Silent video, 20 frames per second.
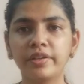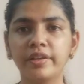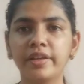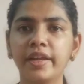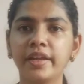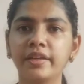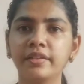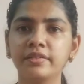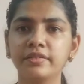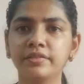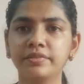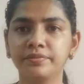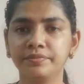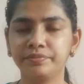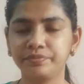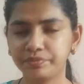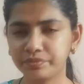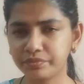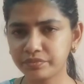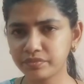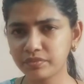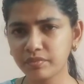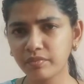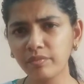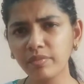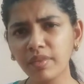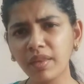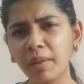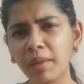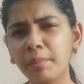and
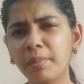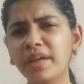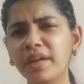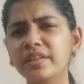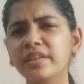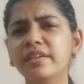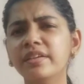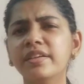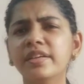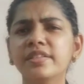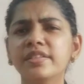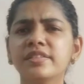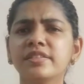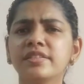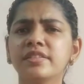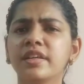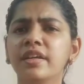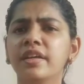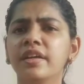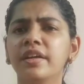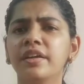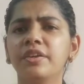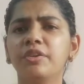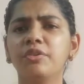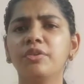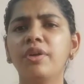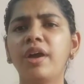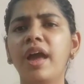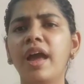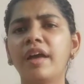mother is,
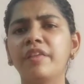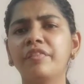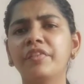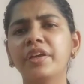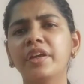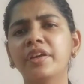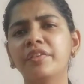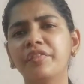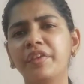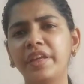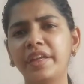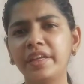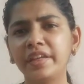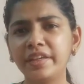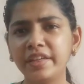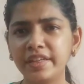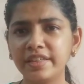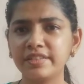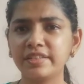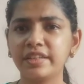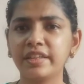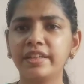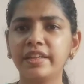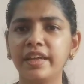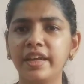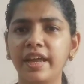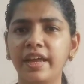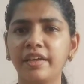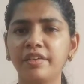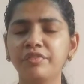having a very decent
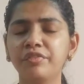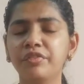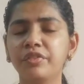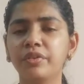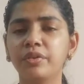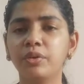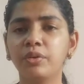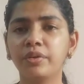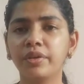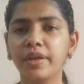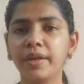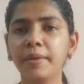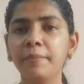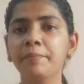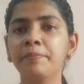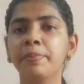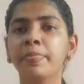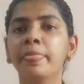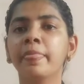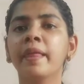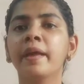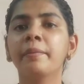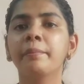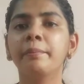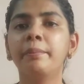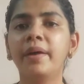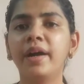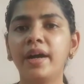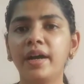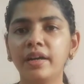life. Okay,
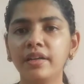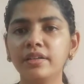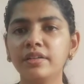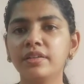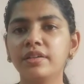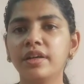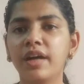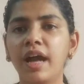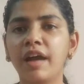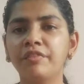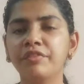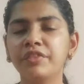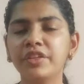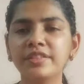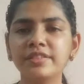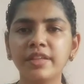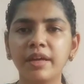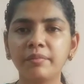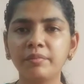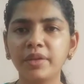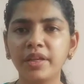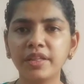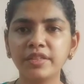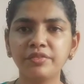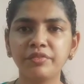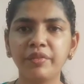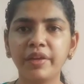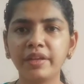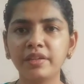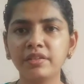but after some
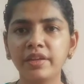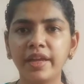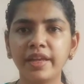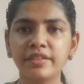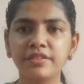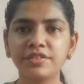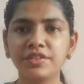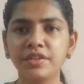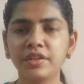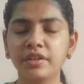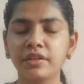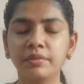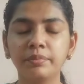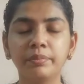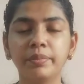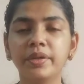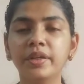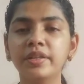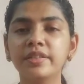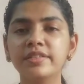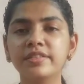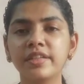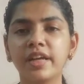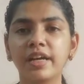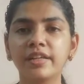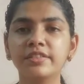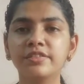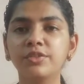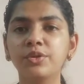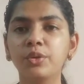days, when Pearl
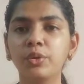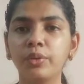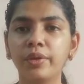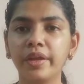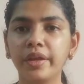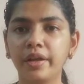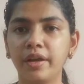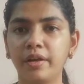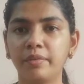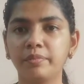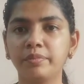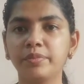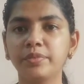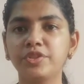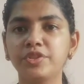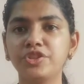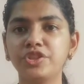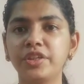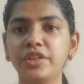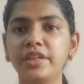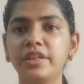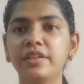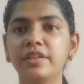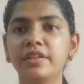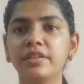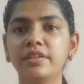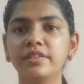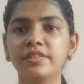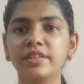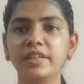starts growing up,
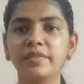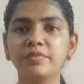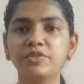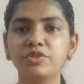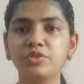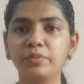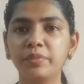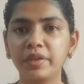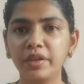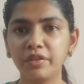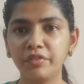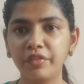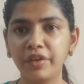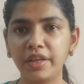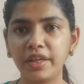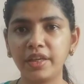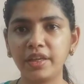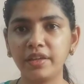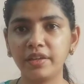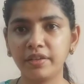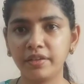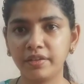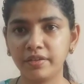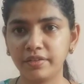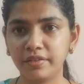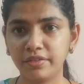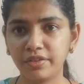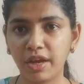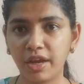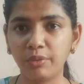she seems to be a very
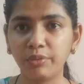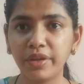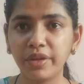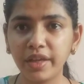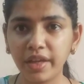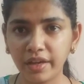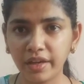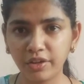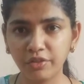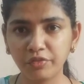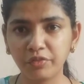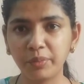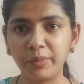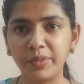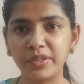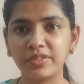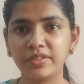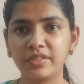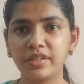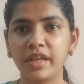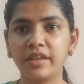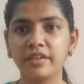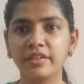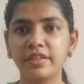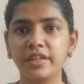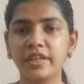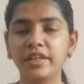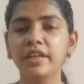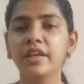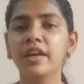rowdy kind of a
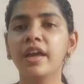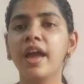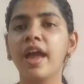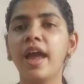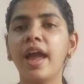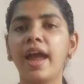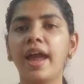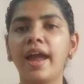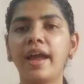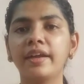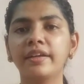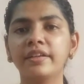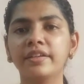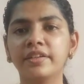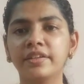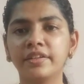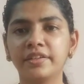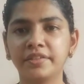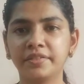personality, and